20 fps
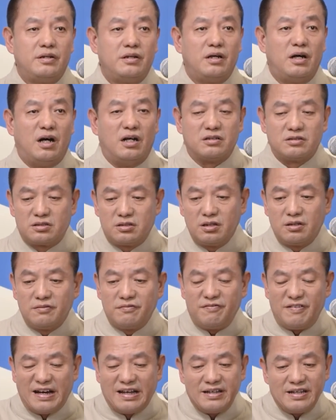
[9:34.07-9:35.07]
We
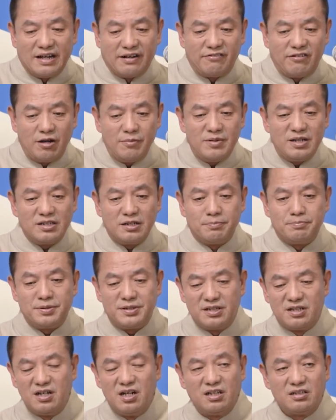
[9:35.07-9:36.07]
circle in 2
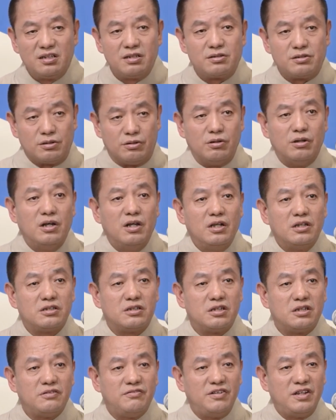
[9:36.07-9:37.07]
opposite directions,
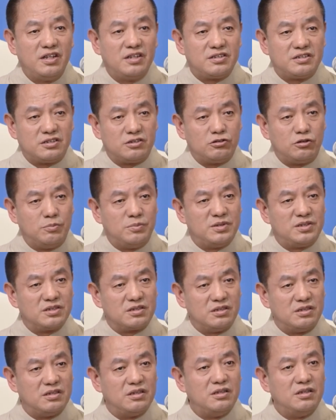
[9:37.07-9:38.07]
in order to be
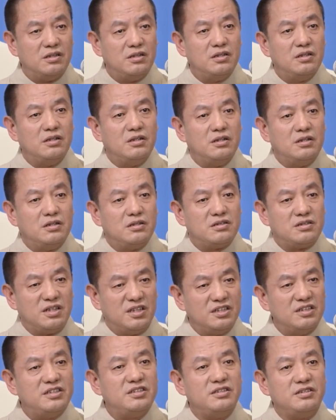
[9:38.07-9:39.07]
healthy through the way
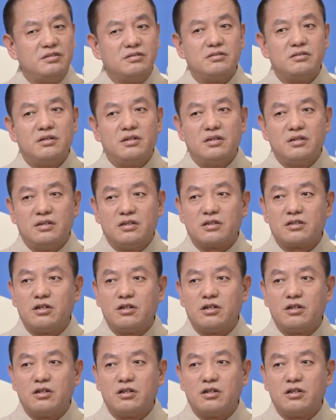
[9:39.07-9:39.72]
of balance.